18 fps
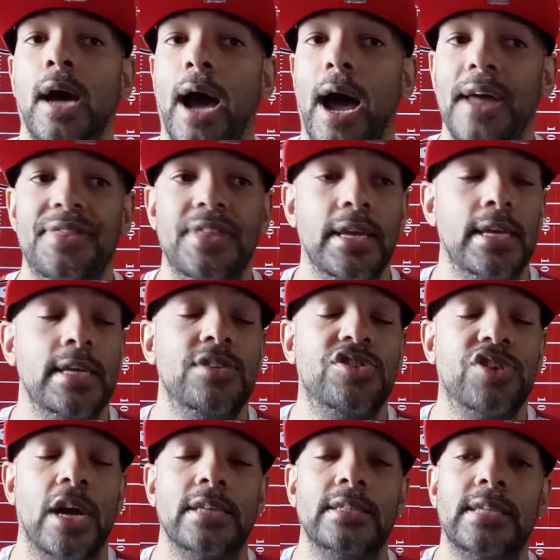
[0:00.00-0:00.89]
I think he
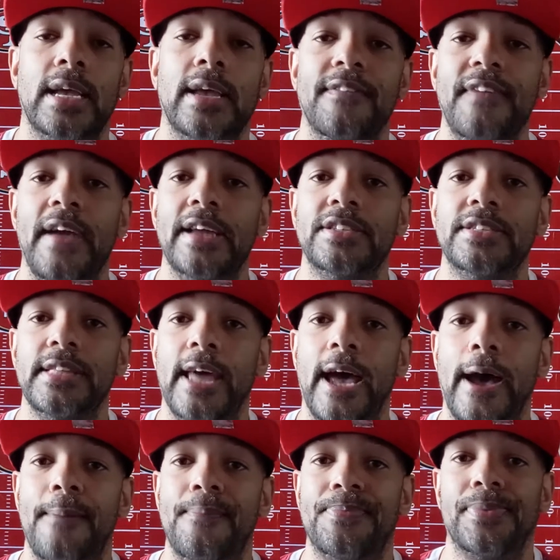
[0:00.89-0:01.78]
tries to take advantage of
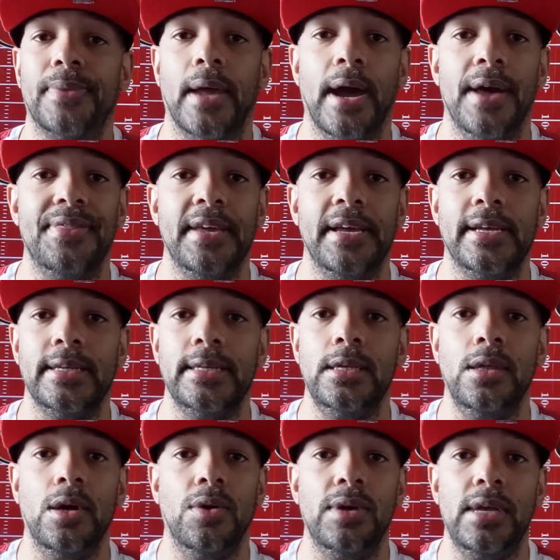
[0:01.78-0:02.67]
that. I think
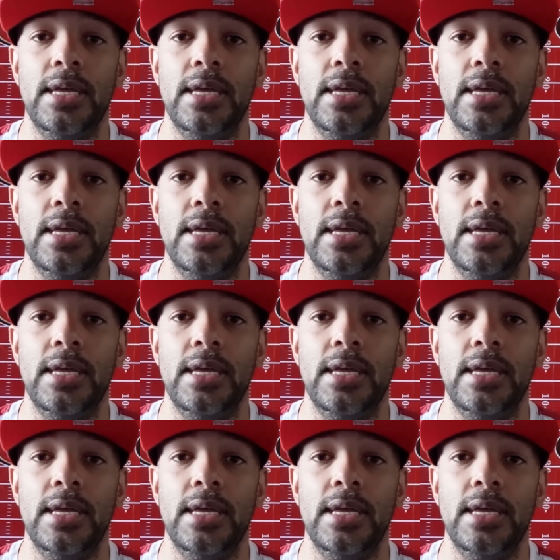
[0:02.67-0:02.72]
that,